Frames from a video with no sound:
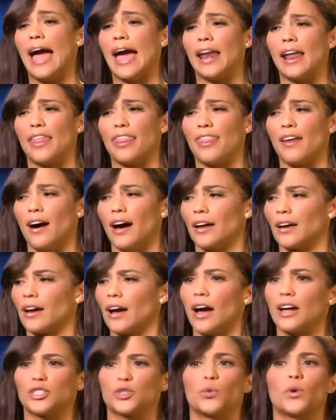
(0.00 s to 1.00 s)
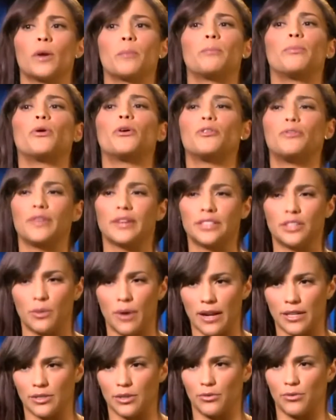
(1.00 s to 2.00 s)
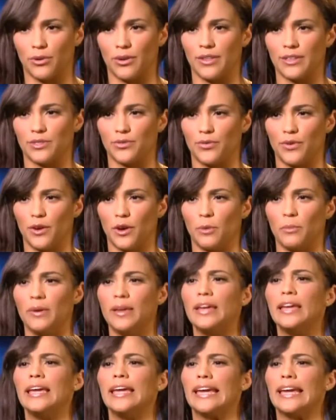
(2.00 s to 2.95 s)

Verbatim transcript: And I thought, gosh, what a perfect director for this film.